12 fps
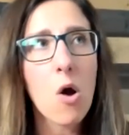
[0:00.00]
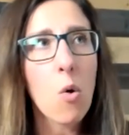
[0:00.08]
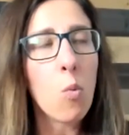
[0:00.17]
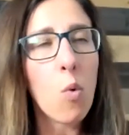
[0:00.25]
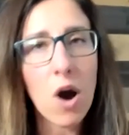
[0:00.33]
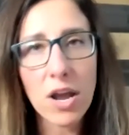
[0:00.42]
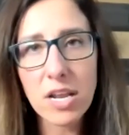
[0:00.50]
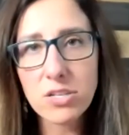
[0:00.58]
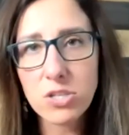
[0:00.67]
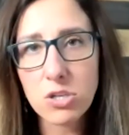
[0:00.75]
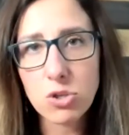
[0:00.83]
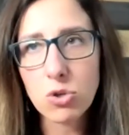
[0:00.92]
wanted
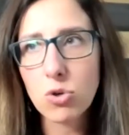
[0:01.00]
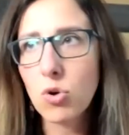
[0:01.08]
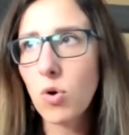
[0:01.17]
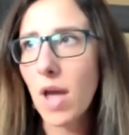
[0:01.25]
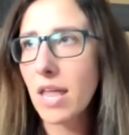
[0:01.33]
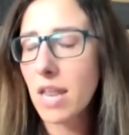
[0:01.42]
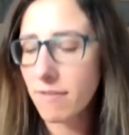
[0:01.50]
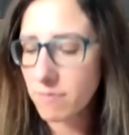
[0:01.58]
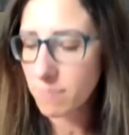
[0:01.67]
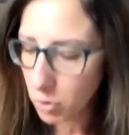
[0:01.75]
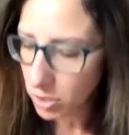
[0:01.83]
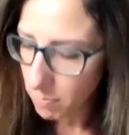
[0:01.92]
to do and
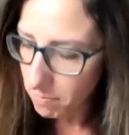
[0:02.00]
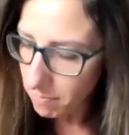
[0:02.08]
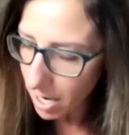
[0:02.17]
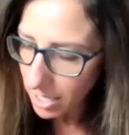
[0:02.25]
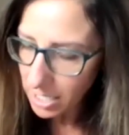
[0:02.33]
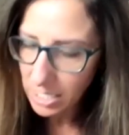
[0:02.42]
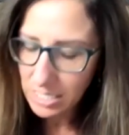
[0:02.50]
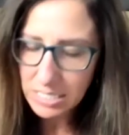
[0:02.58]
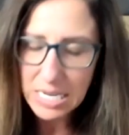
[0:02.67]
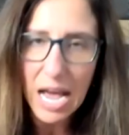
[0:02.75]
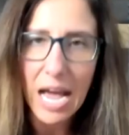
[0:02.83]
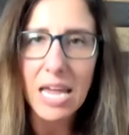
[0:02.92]
have put money and
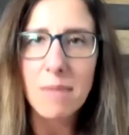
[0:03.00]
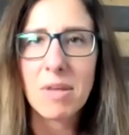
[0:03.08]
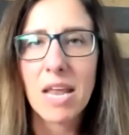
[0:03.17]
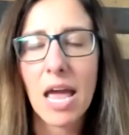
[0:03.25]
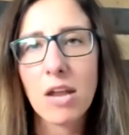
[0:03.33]
time and